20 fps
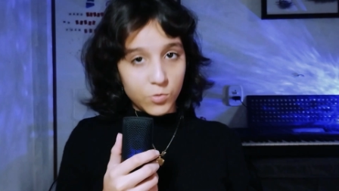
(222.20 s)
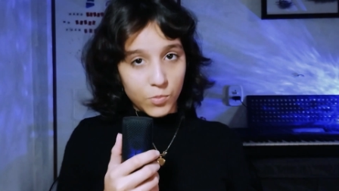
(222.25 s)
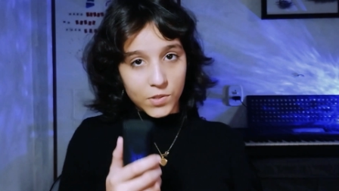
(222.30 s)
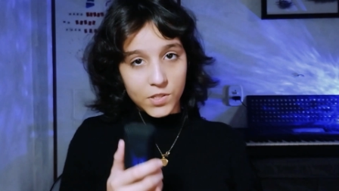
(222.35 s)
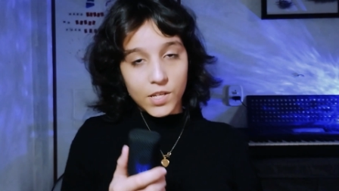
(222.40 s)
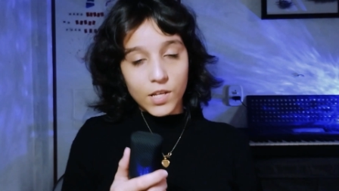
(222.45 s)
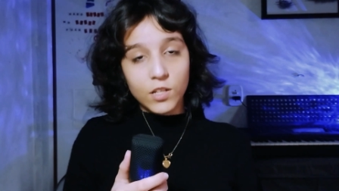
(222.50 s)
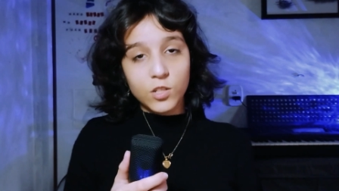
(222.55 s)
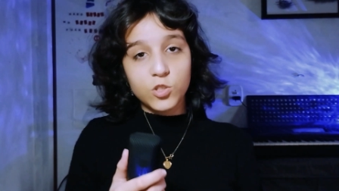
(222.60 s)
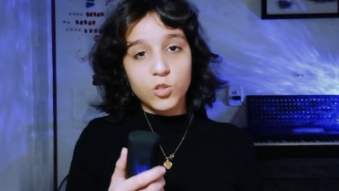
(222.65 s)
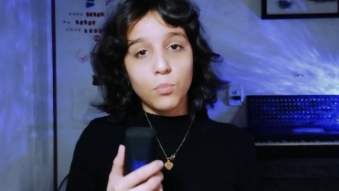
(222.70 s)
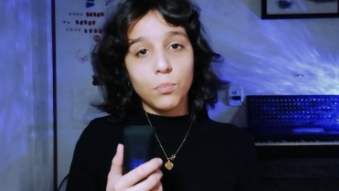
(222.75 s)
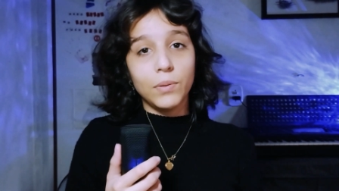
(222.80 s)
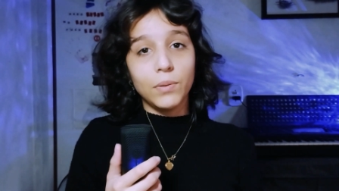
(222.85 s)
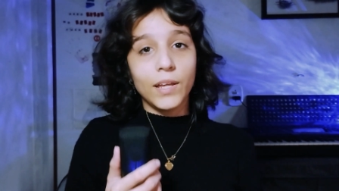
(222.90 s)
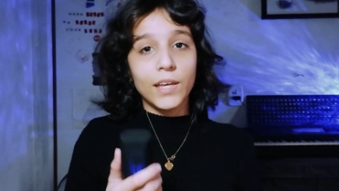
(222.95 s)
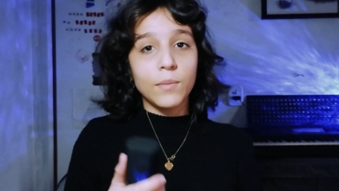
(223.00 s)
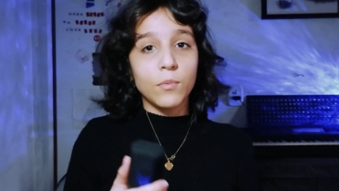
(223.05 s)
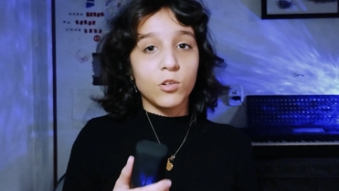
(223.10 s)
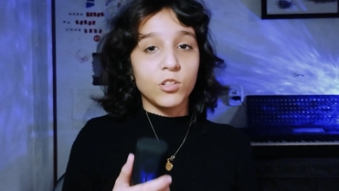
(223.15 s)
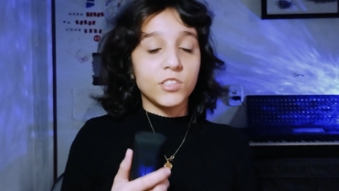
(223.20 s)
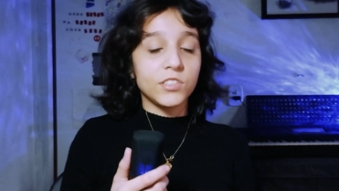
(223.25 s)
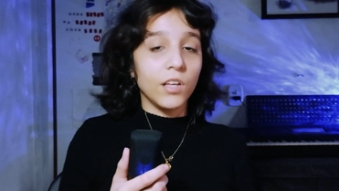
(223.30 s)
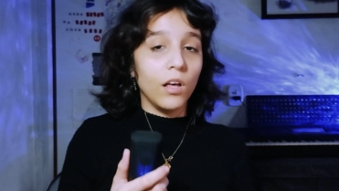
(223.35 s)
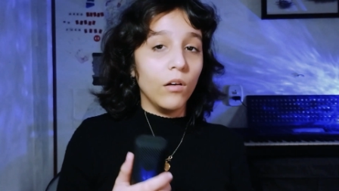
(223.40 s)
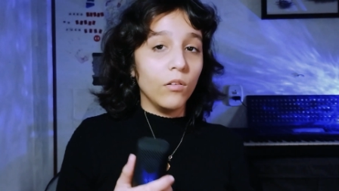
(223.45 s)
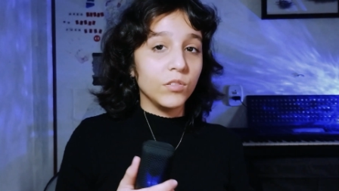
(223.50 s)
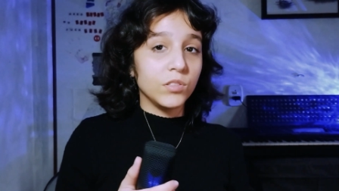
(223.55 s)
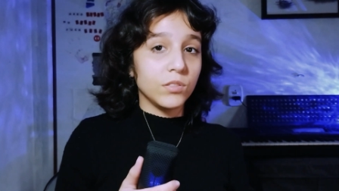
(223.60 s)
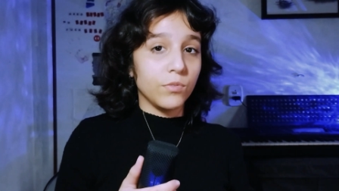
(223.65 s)
because we tend to blame
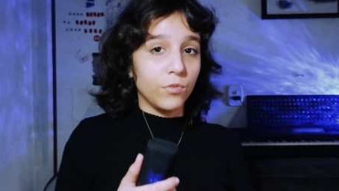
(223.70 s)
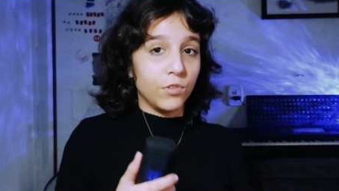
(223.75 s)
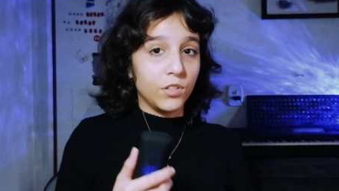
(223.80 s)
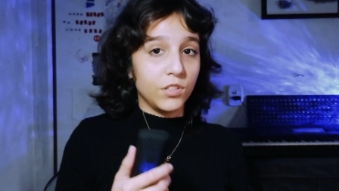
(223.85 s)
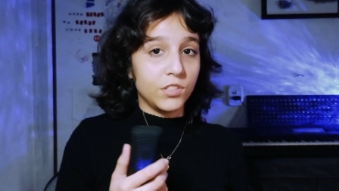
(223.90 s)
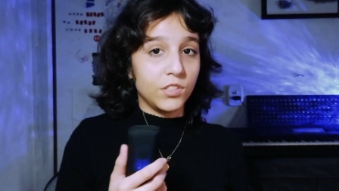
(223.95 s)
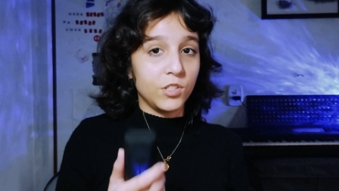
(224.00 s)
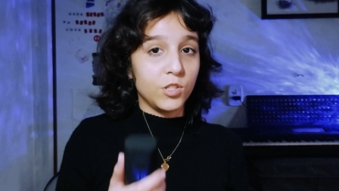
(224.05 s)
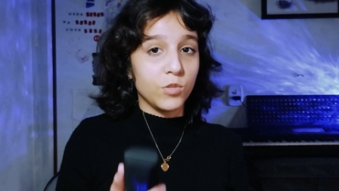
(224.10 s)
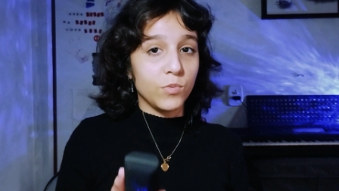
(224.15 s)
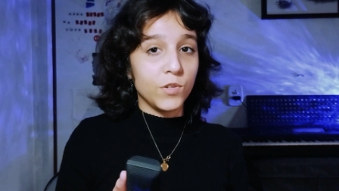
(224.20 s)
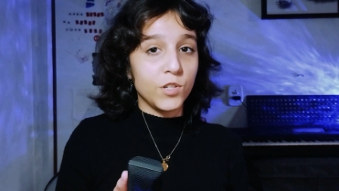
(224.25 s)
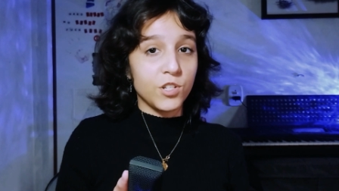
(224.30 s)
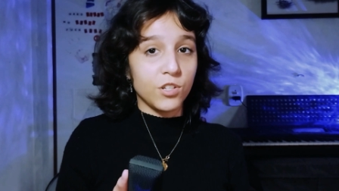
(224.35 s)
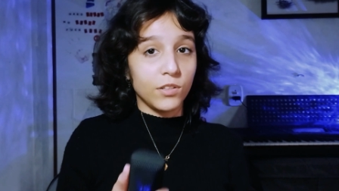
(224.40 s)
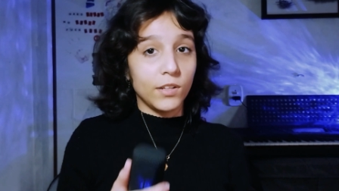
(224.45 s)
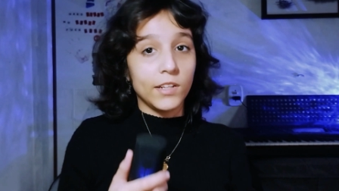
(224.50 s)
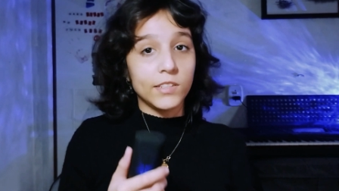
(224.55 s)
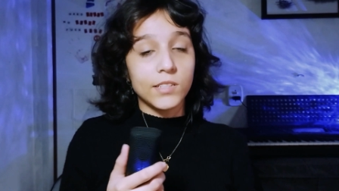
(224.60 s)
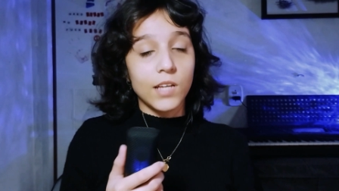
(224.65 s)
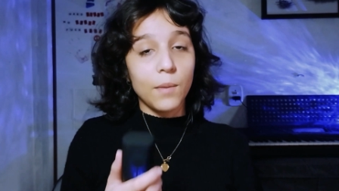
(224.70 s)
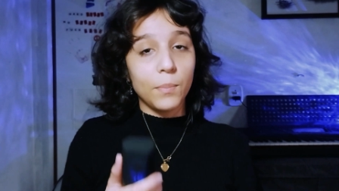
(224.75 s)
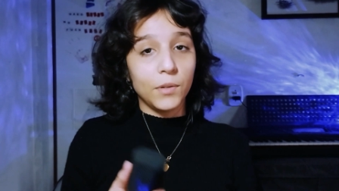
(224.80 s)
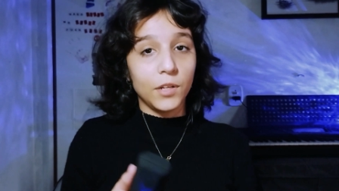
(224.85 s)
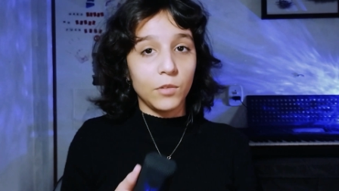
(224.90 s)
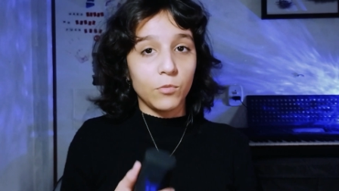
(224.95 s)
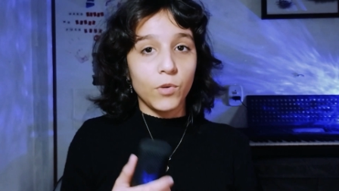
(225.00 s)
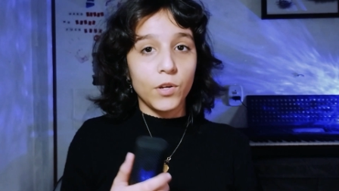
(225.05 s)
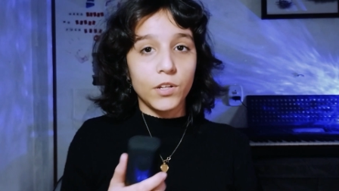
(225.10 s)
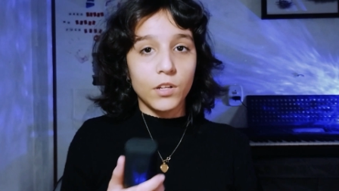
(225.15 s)
ourselves for the situation that is
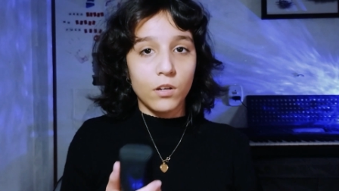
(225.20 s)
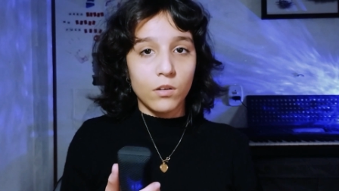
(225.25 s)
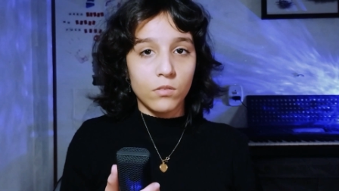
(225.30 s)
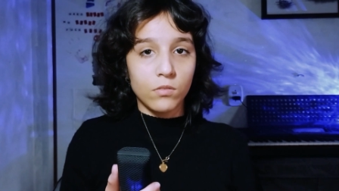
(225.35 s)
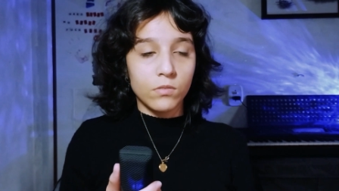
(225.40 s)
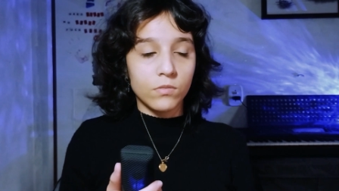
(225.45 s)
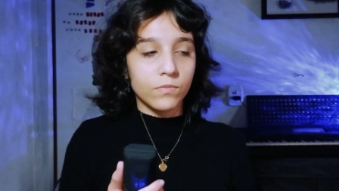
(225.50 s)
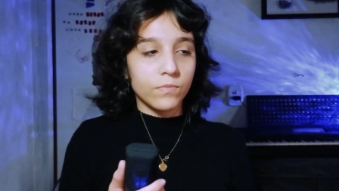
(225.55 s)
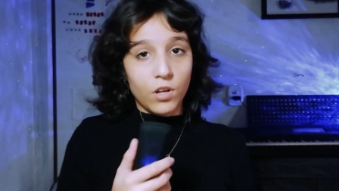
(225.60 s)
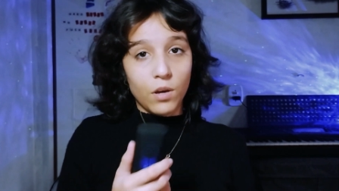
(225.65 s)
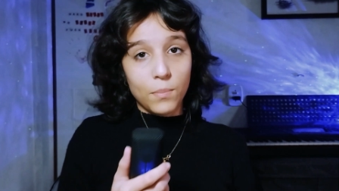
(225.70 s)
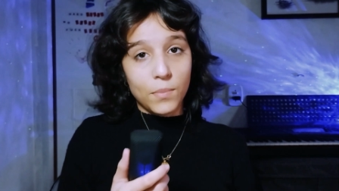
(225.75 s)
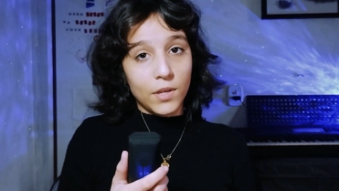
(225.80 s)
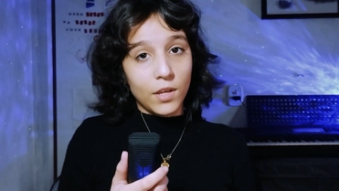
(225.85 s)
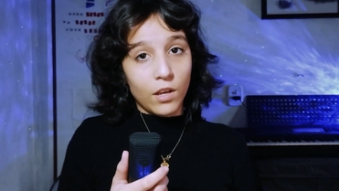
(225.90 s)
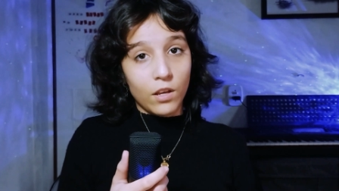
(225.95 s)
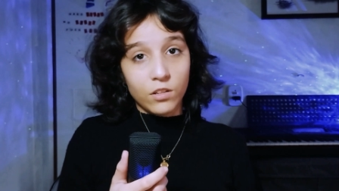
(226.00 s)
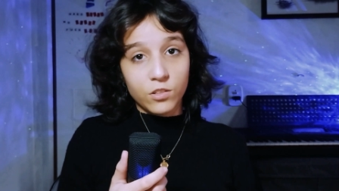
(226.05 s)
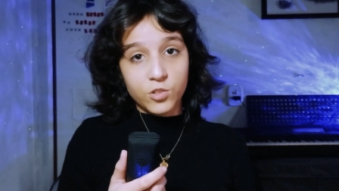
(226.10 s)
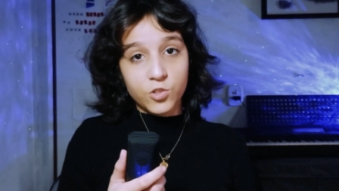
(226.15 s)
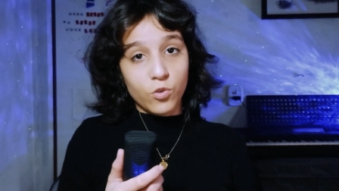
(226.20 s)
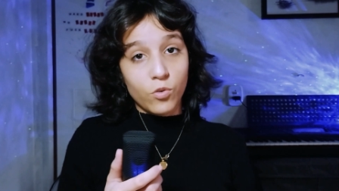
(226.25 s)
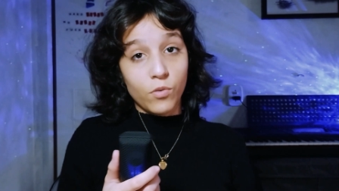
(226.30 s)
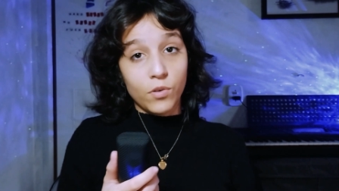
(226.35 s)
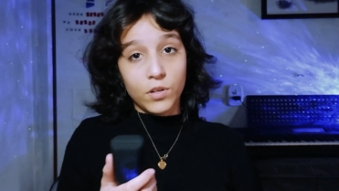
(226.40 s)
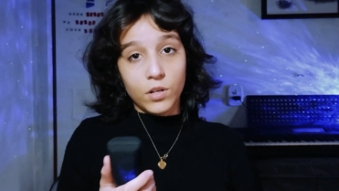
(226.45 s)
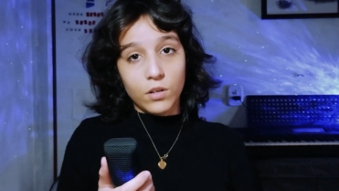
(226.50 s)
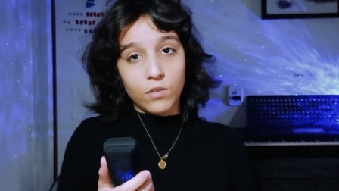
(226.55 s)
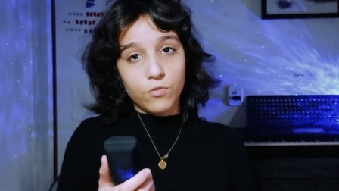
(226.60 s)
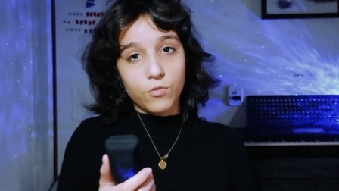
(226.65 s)
happening right now, for not being
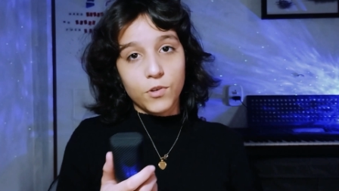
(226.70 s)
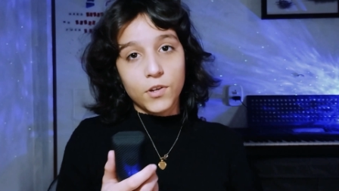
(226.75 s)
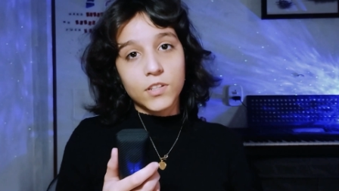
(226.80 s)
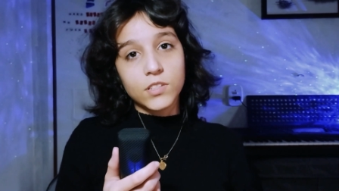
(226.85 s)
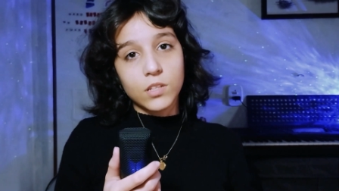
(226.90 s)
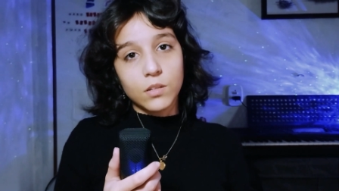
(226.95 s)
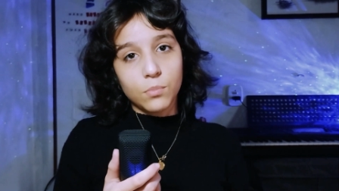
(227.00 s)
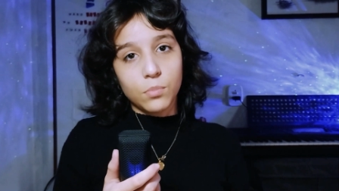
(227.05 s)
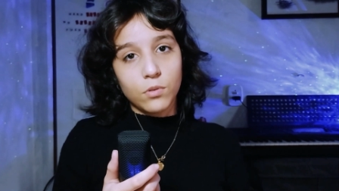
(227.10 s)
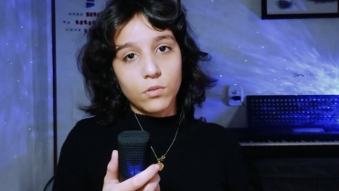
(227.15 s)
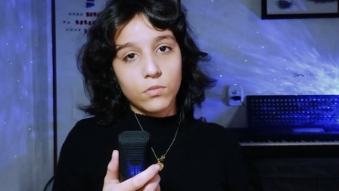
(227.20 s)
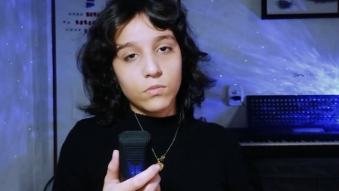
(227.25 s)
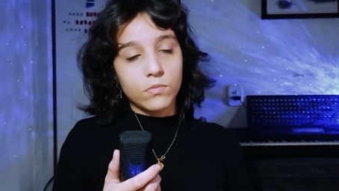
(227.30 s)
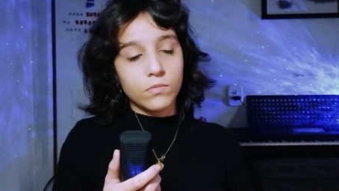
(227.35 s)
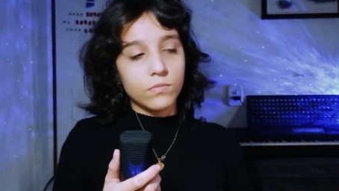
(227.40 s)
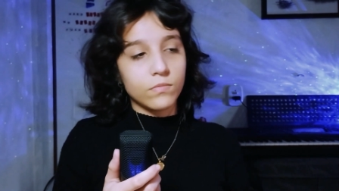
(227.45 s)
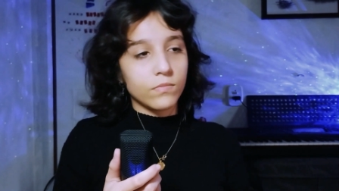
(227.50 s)
strong enough, for example.